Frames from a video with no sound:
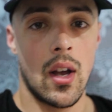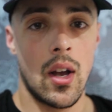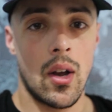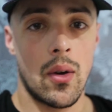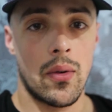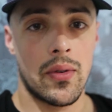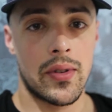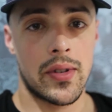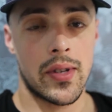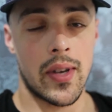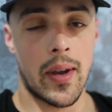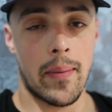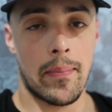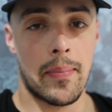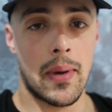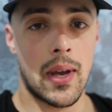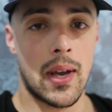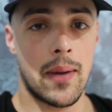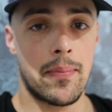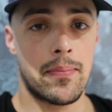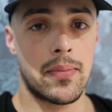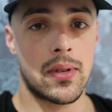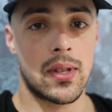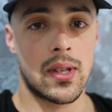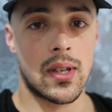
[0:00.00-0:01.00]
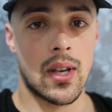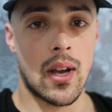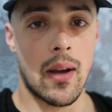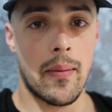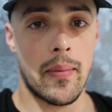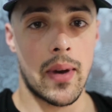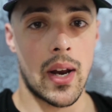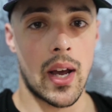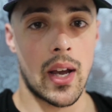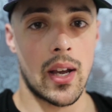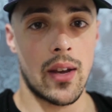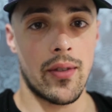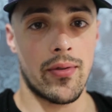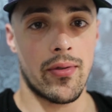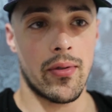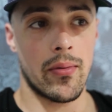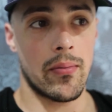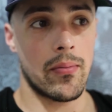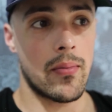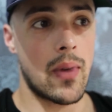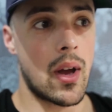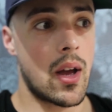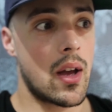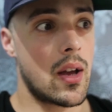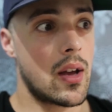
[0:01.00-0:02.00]
What's up, peeps? Coming at you
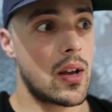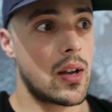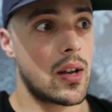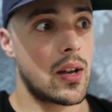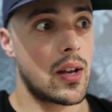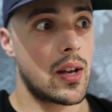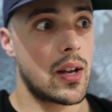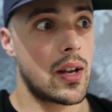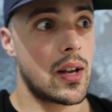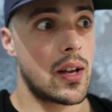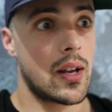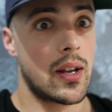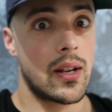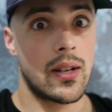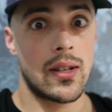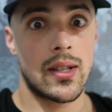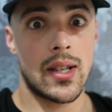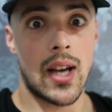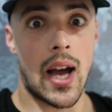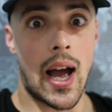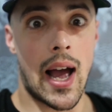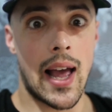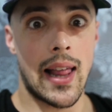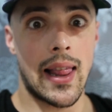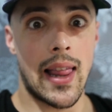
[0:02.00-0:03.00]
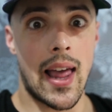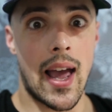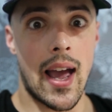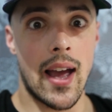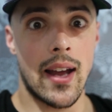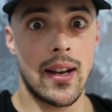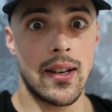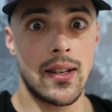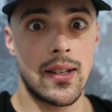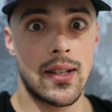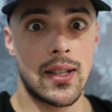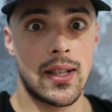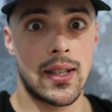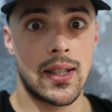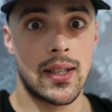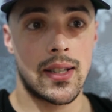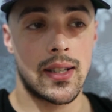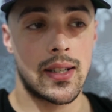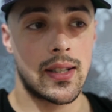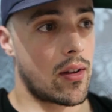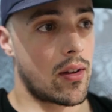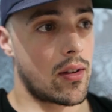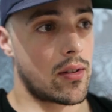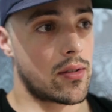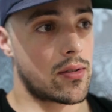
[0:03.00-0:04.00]
from Thailand.
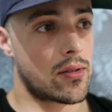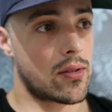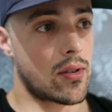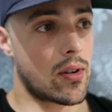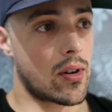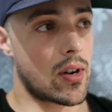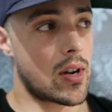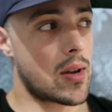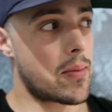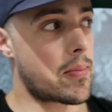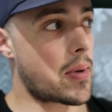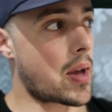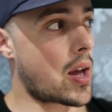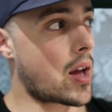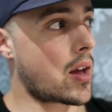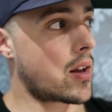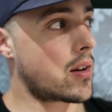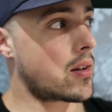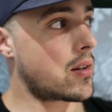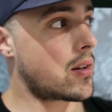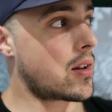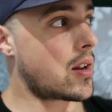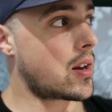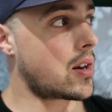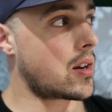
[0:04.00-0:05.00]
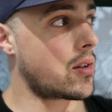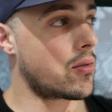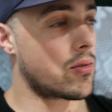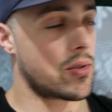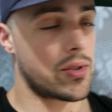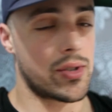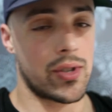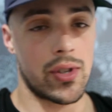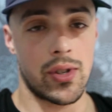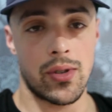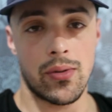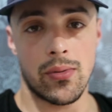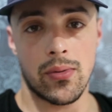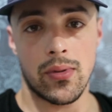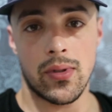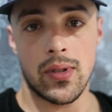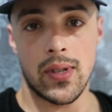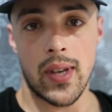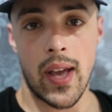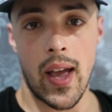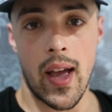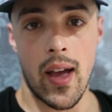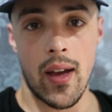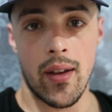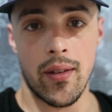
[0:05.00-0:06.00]
Sorry about any residual
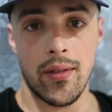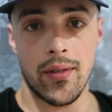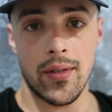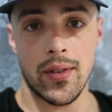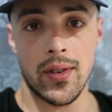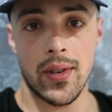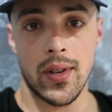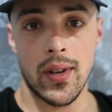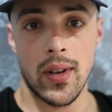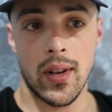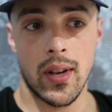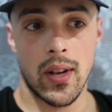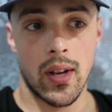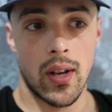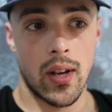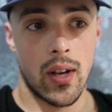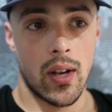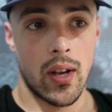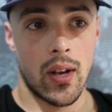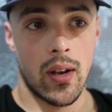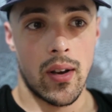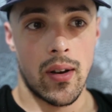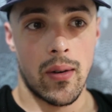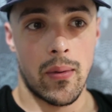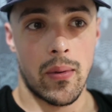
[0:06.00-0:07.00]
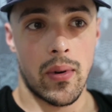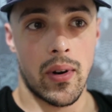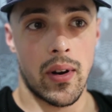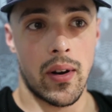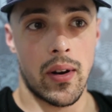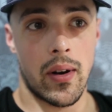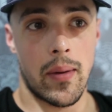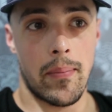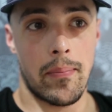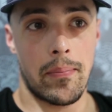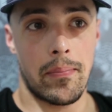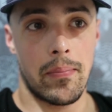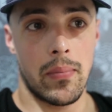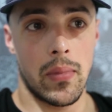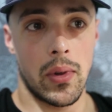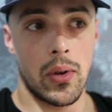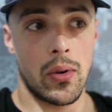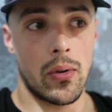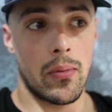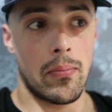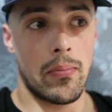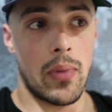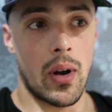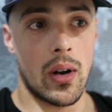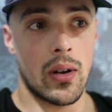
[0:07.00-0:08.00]
sound. We're in a
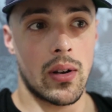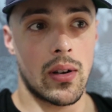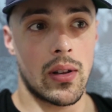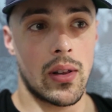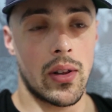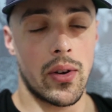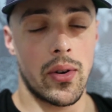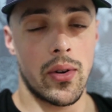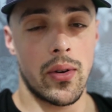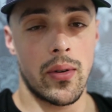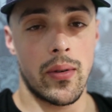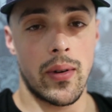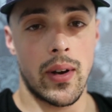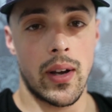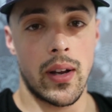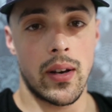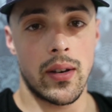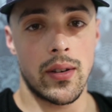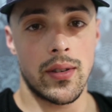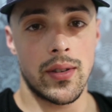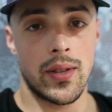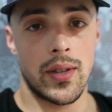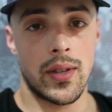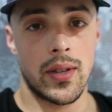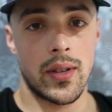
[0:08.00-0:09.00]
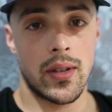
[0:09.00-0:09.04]
little bungalow and